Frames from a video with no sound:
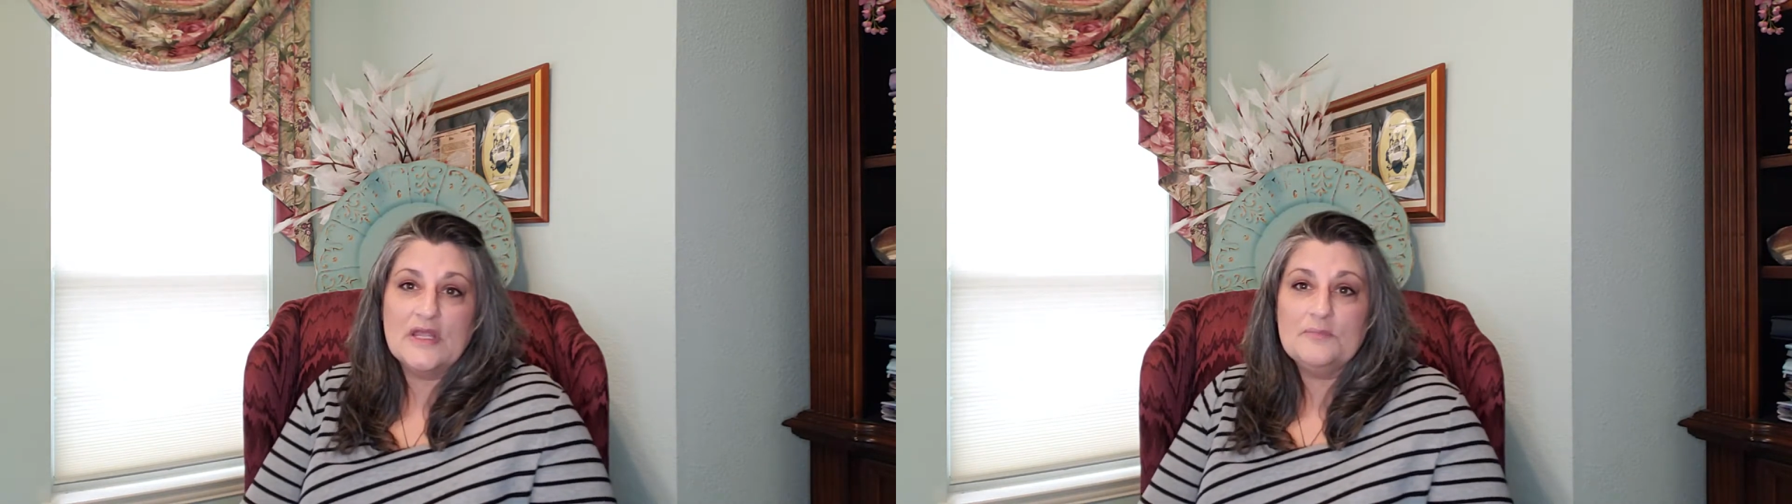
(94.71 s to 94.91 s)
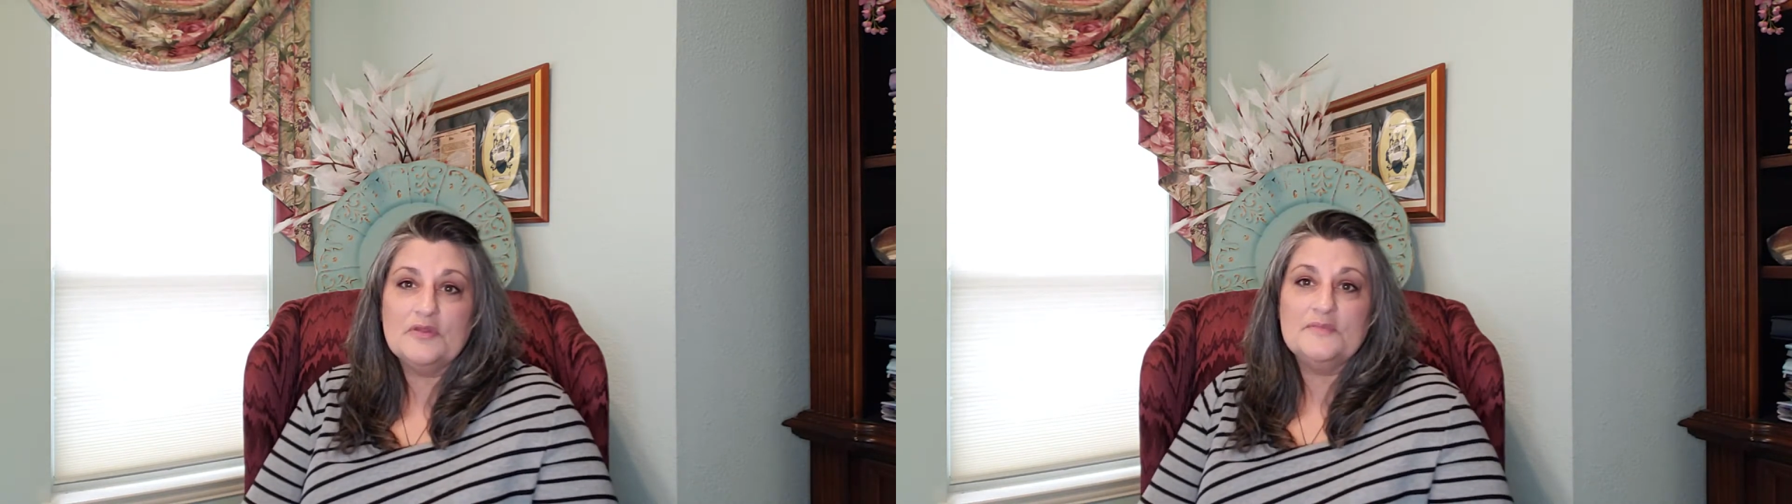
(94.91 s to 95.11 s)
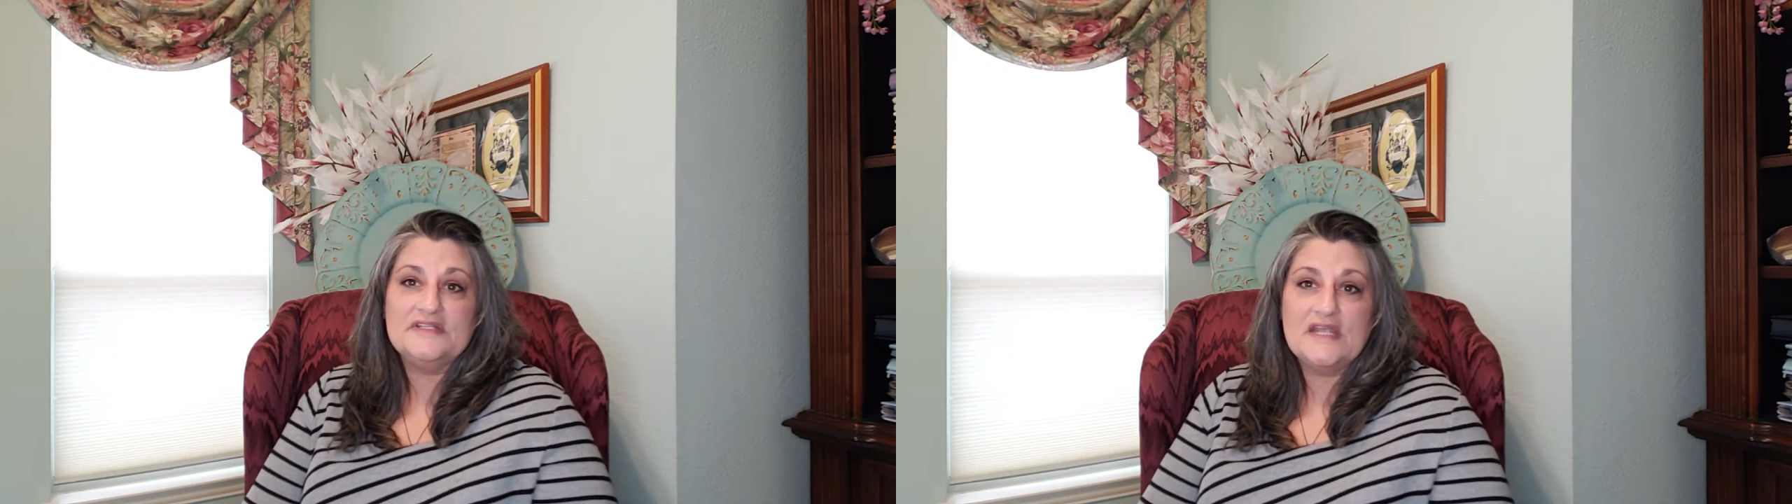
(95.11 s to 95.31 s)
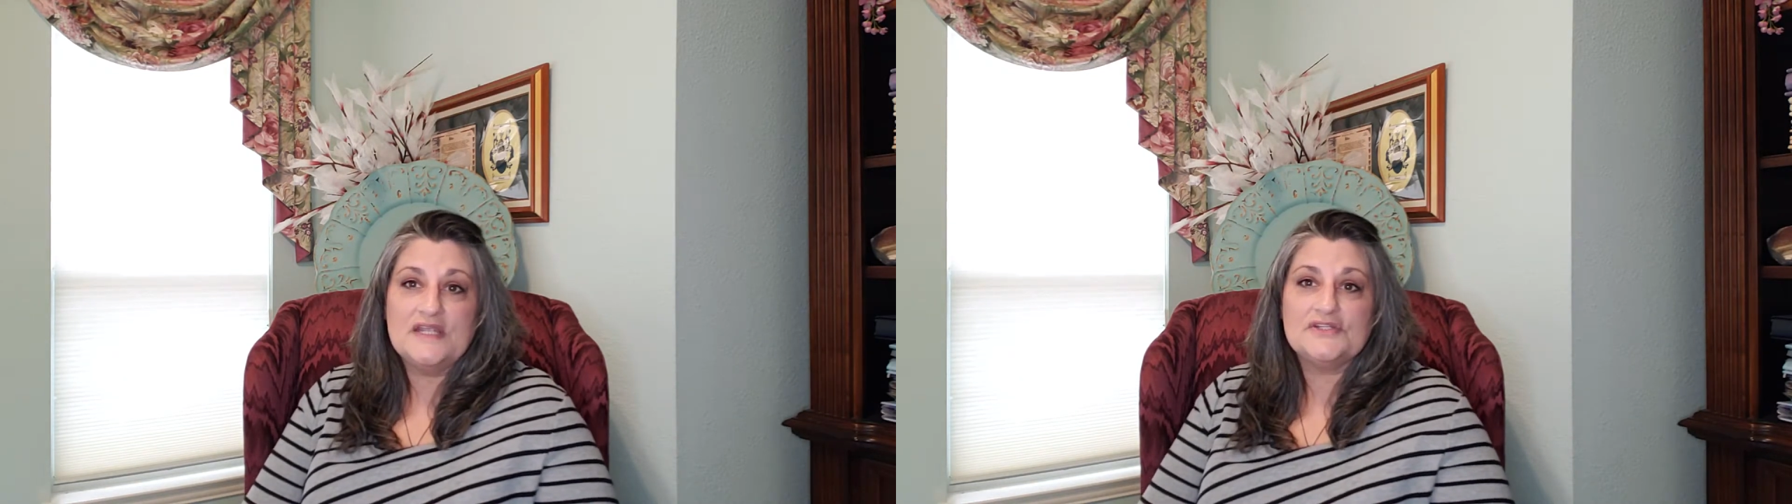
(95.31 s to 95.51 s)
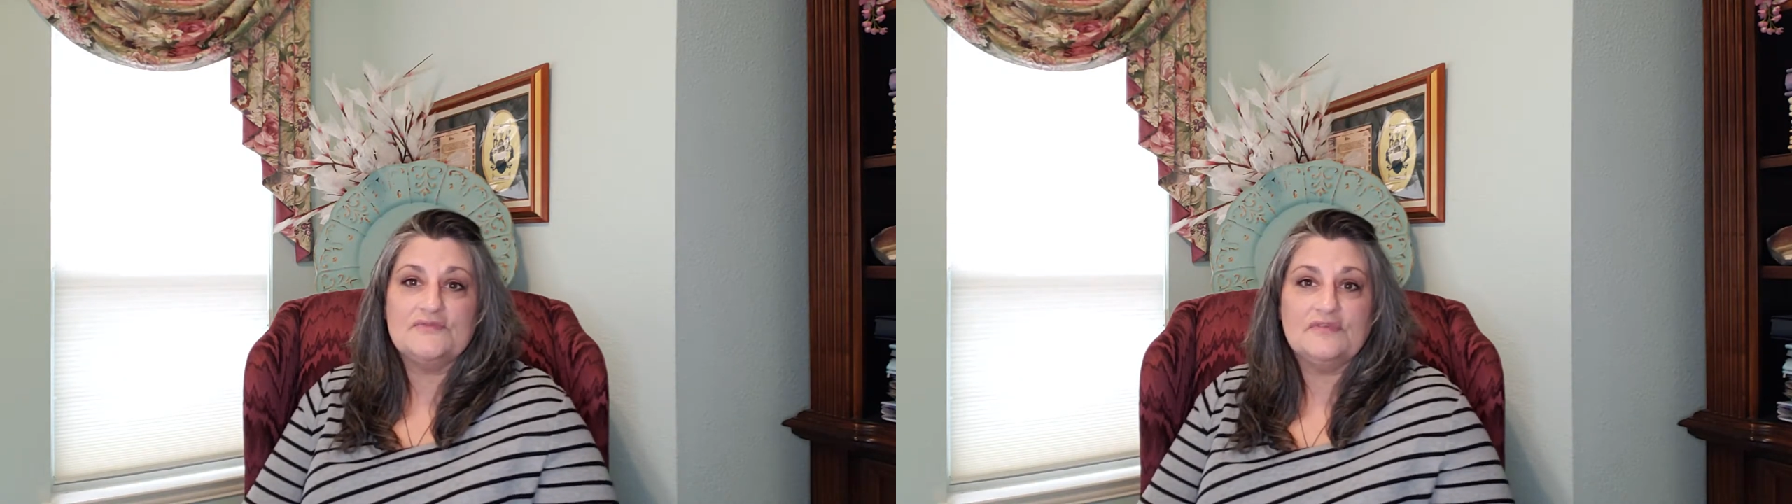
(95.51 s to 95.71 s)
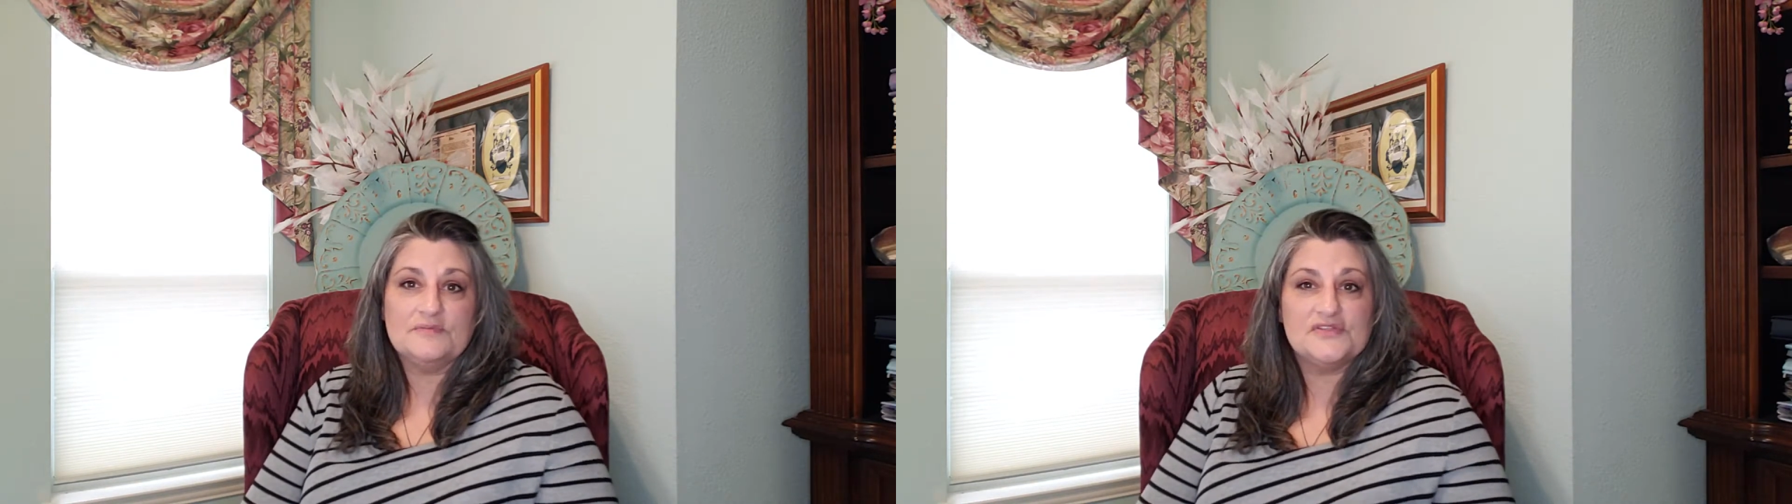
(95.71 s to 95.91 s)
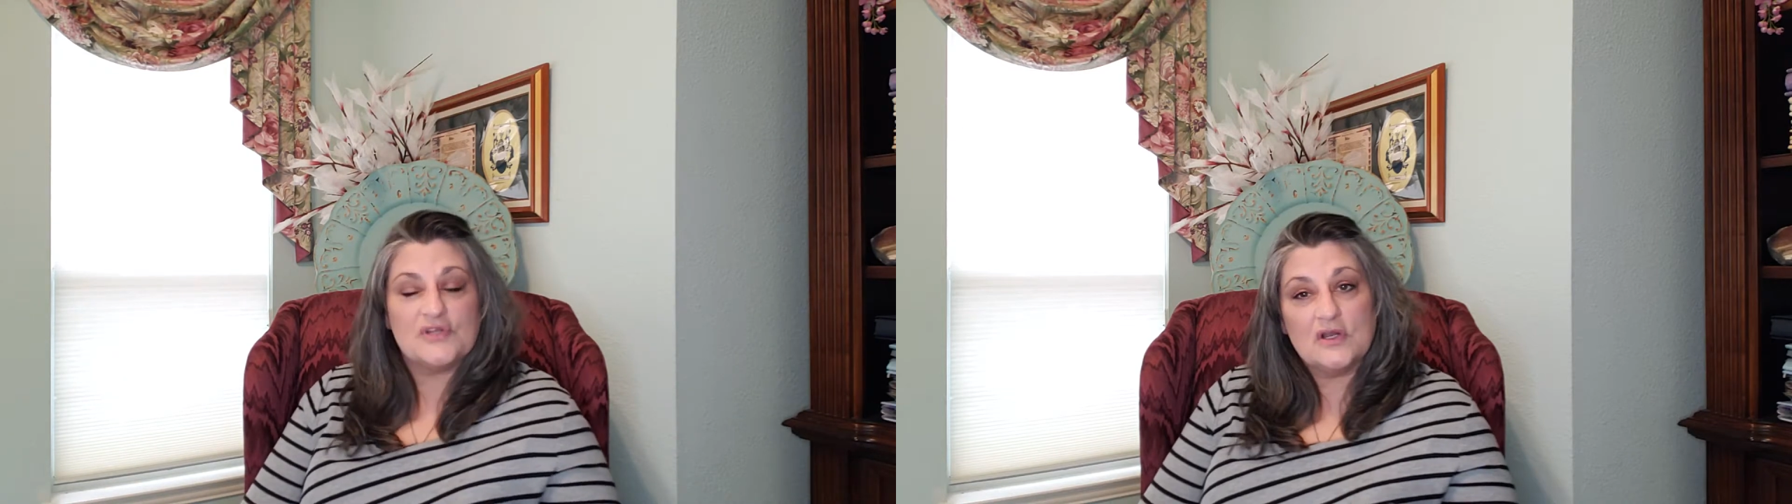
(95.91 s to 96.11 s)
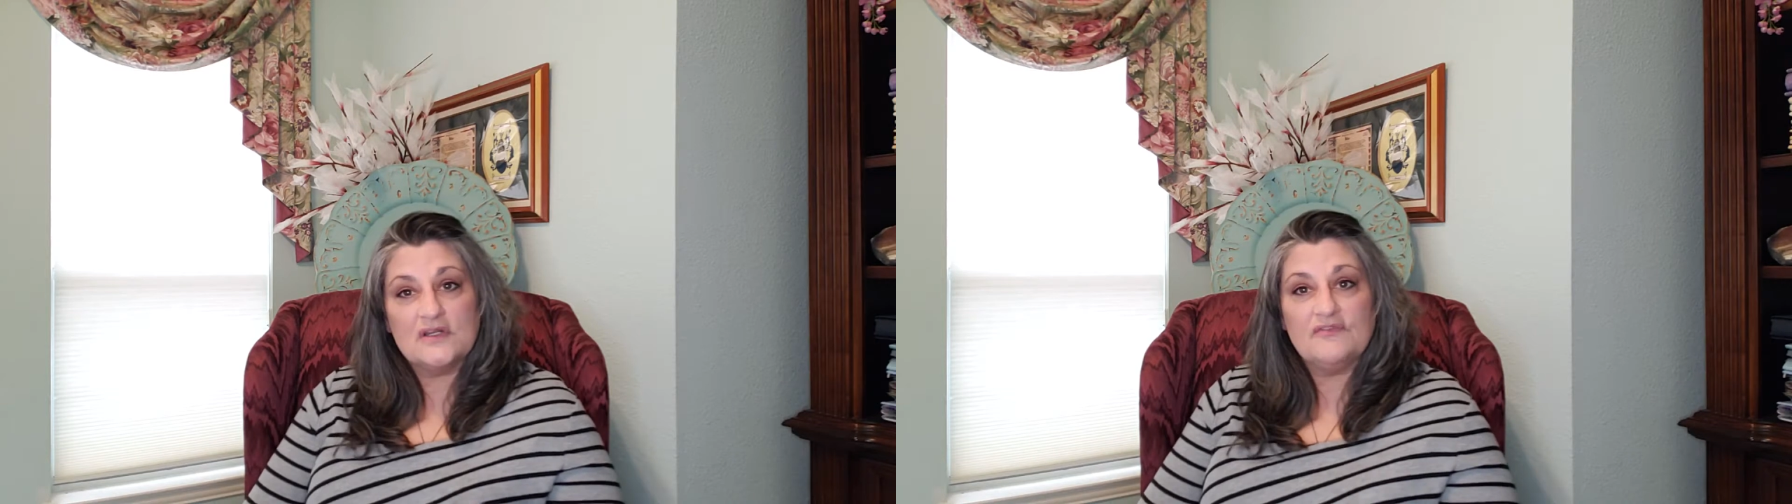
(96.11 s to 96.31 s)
implementation from start